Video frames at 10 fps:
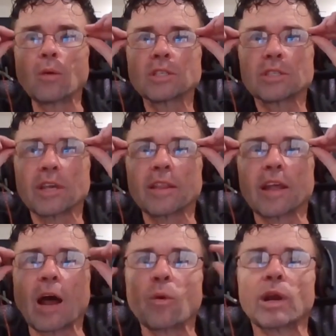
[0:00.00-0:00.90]
I would say
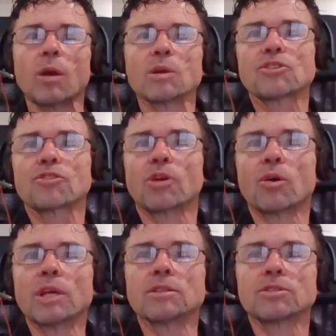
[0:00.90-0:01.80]
that I, when I was
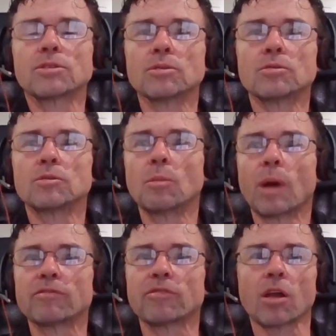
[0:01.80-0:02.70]
thrown into
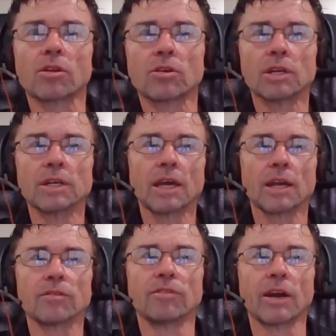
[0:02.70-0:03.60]
my fatherhood
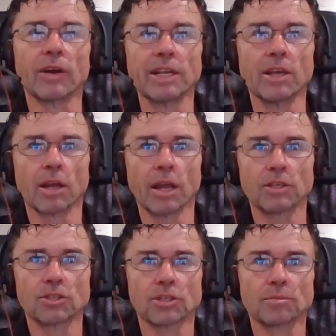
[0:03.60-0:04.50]
at a very young
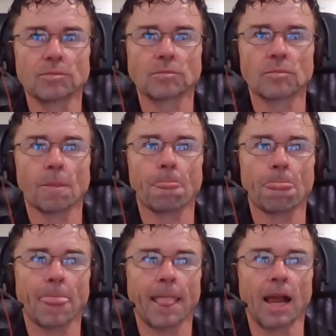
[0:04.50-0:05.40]
age,
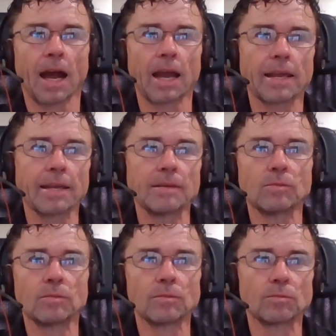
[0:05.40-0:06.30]
I
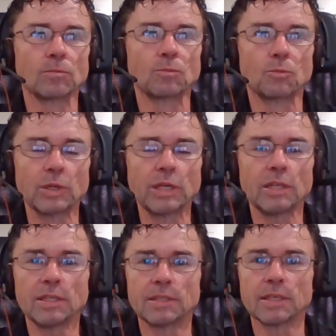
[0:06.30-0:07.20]

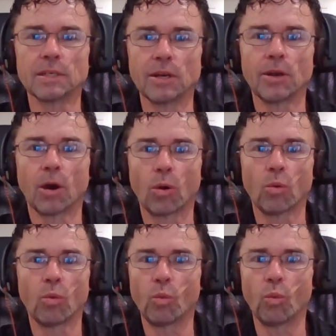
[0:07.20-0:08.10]
really didn't
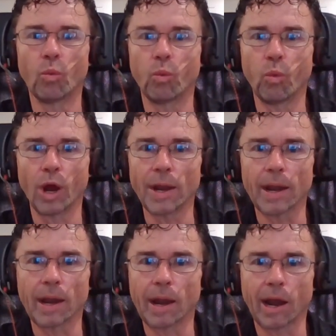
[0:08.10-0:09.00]
know what
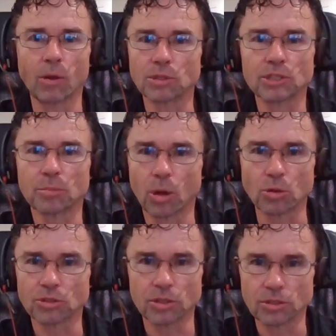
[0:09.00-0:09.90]
I was
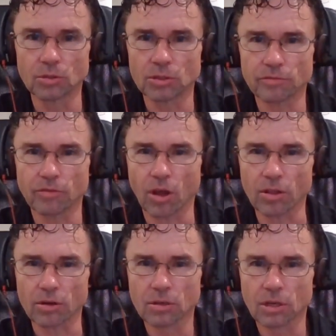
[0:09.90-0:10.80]
supposed to do as a
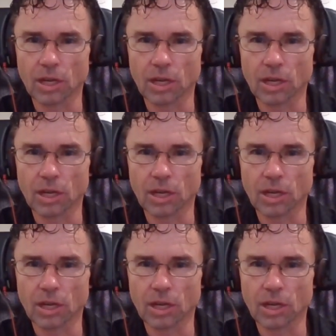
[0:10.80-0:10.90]
father.